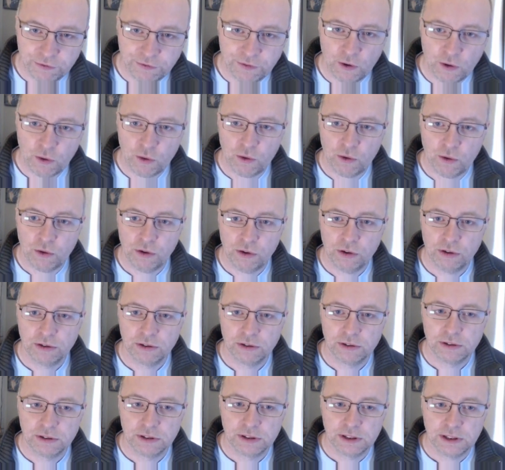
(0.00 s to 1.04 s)
4.
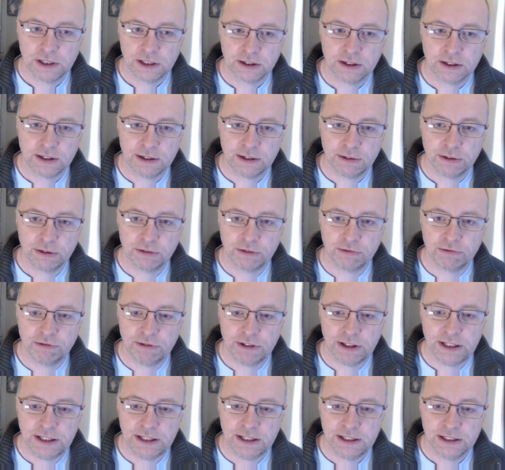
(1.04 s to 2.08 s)
I could go
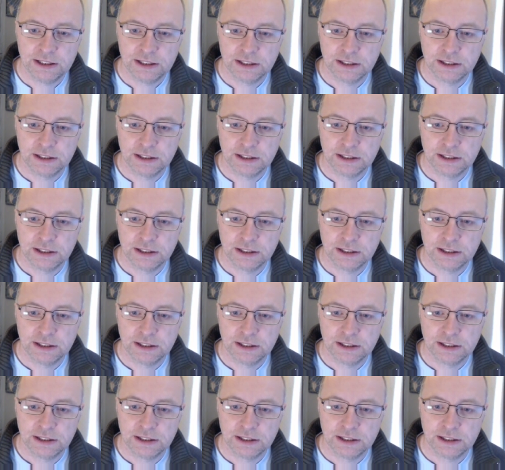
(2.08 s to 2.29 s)
3,